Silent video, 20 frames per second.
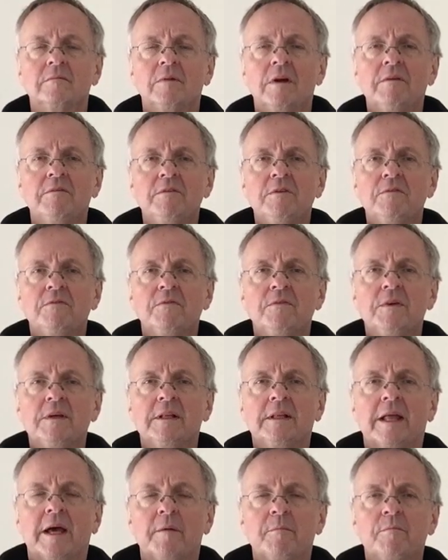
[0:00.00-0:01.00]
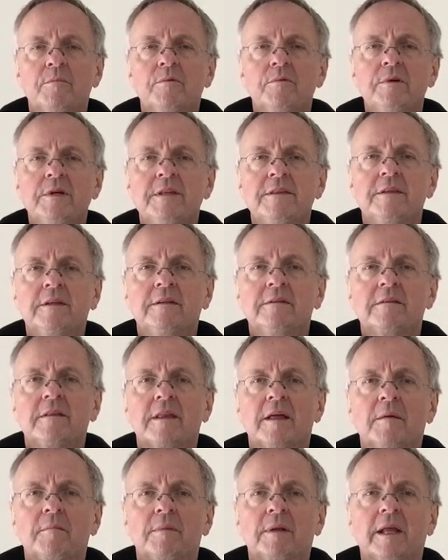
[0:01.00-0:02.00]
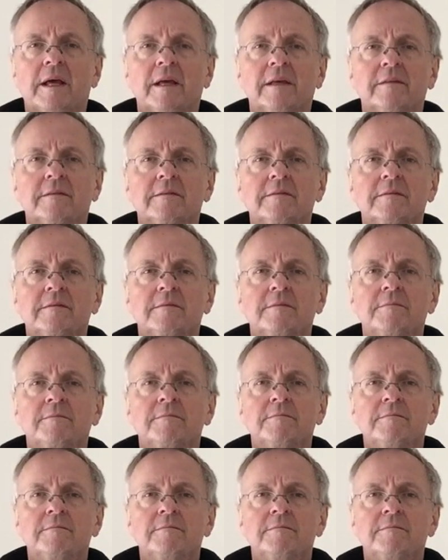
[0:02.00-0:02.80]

Wherever you feel that, breathe into that place.